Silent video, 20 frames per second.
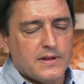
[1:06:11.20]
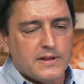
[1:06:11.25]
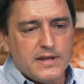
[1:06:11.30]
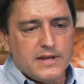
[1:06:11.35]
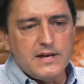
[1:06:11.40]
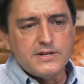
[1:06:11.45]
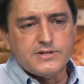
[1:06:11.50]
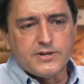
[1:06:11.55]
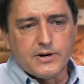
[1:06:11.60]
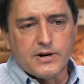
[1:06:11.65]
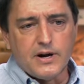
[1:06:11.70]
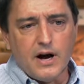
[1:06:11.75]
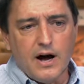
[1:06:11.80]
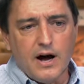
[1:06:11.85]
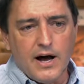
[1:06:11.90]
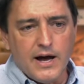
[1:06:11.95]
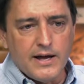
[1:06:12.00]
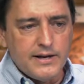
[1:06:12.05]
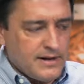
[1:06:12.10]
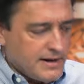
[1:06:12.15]
these are
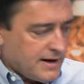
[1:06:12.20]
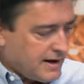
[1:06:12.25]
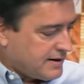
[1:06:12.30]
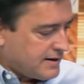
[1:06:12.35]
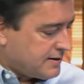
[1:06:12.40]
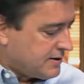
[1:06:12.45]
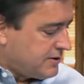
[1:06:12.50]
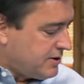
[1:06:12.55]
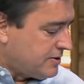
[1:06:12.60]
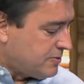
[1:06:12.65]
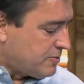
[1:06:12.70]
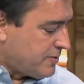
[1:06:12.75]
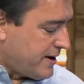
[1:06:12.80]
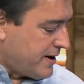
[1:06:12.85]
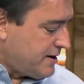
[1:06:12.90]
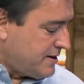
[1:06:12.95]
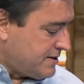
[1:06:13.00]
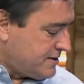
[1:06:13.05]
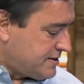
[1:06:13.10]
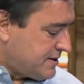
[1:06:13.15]
gone, and good
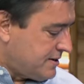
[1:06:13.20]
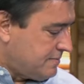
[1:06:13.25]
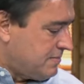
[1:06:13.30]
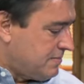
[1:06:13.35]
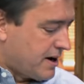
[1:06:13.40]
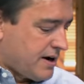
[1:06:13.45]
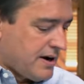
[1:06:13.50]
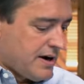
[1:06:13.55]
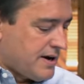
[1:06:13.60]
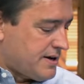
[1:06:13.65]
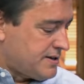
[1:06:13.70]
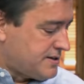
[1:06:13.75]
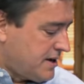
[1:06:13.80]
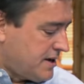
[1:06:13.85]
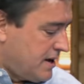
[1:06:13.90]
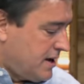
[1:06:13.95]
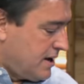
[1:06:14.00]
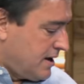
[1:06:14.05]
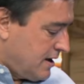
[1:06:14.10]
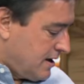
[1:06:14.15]
riddance, because
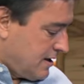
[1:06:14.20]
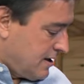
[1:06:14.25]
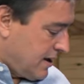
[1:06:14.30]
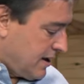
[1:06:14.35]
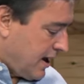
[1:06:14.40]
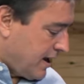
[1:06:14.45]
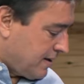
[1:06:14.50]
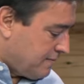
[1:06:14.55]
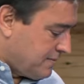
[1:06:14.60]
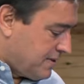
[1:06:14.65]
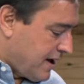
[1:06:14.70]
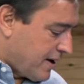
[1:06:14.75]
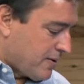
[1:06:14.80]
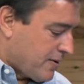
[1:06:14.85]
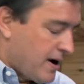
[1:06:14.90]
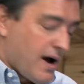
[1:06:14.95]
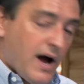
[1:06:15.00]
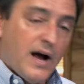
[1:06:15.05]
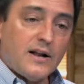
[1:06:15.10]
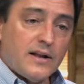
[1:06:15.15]
it, they
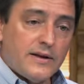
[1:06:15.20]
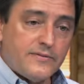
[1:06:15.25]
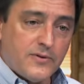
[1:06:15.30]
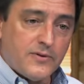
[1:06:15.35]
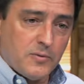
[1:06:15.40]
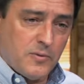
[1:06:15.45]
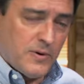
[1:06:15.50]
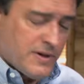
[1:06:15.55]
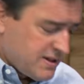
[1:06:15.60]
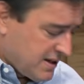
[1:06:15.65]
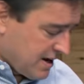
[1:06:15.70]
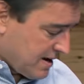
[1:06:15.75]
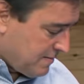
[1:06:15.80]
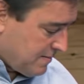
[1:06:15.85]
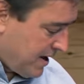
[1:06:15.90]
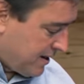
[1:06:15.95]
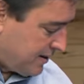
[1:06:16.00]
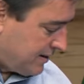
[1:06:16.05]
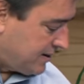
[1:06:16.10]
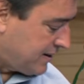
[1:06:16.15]
were ugly for one thing,
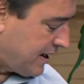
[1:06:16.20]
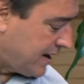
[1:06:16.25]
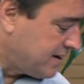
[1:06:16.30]
man.